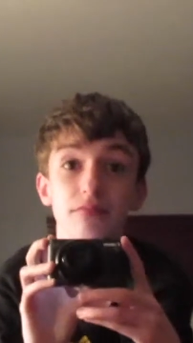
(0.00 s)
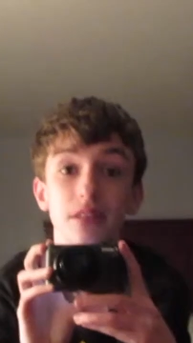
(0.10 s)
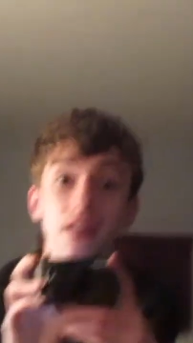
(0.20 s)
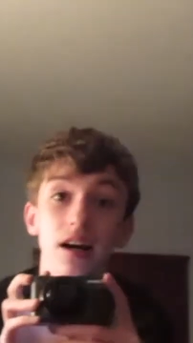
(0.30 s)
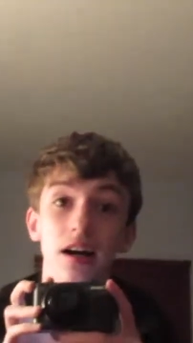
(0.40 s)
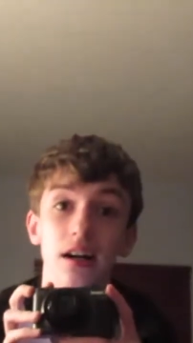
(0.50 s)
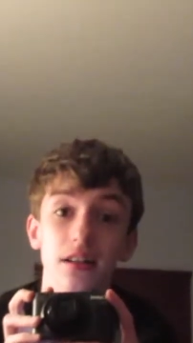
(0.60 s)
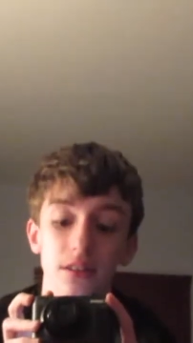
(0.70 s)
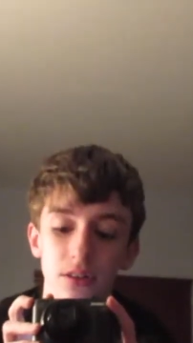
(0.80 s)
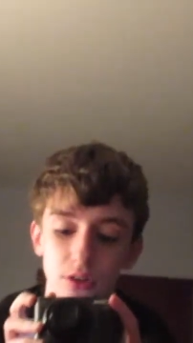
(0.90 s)
we are
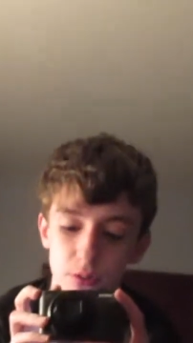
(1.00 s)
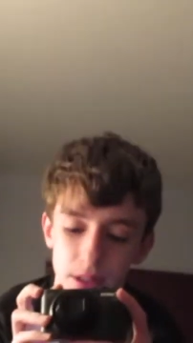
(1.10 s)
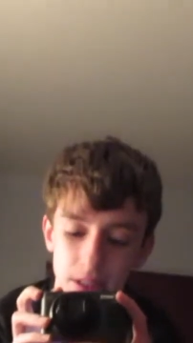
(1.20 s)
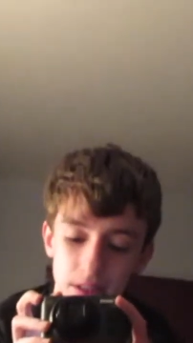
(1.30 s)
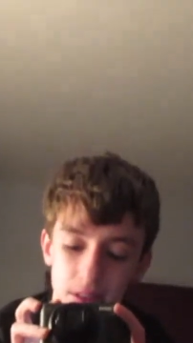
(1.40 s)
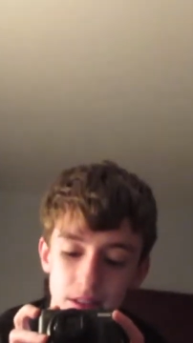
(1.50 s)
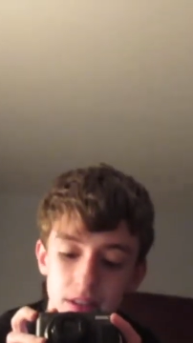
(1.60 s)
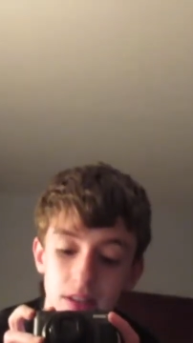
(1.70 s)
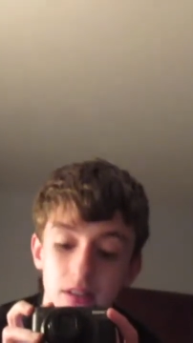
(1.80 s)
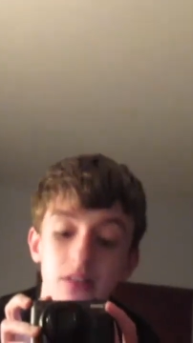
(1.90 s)
going
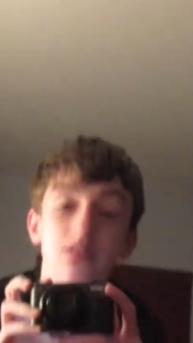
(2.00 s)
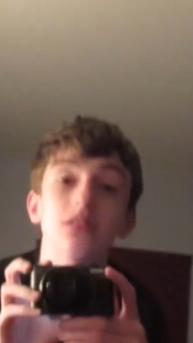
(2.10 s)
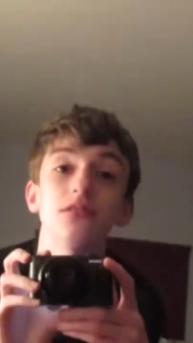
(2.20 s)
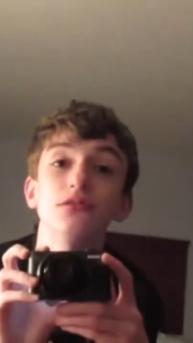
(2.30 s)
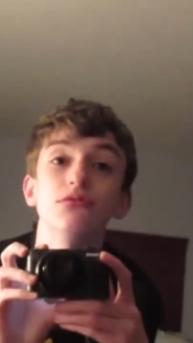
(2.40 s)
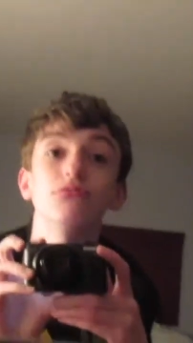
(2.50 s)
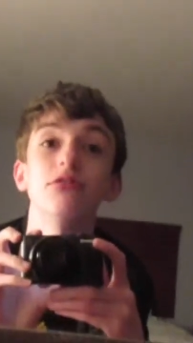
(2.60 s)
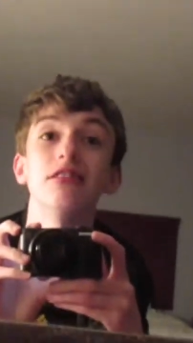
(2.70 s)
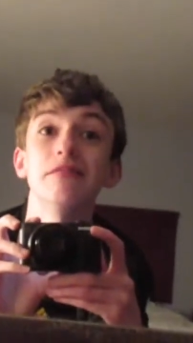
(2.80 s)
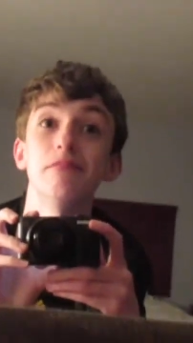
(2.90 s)
to
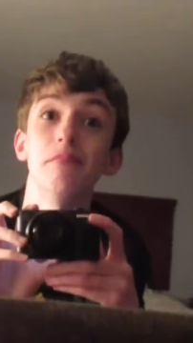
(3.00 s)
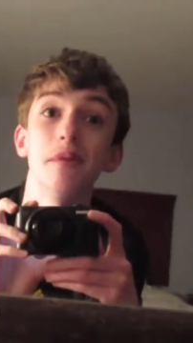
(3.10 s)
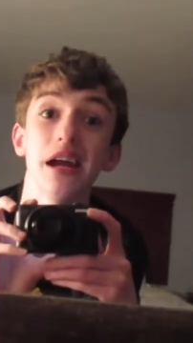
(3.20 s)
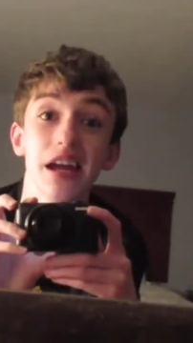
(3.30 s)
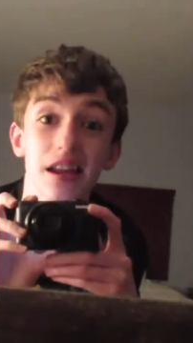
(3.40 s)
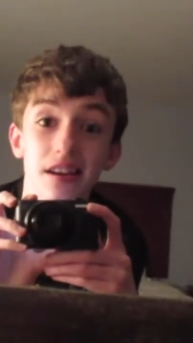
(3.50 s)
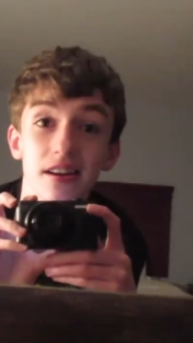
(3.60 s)
bed.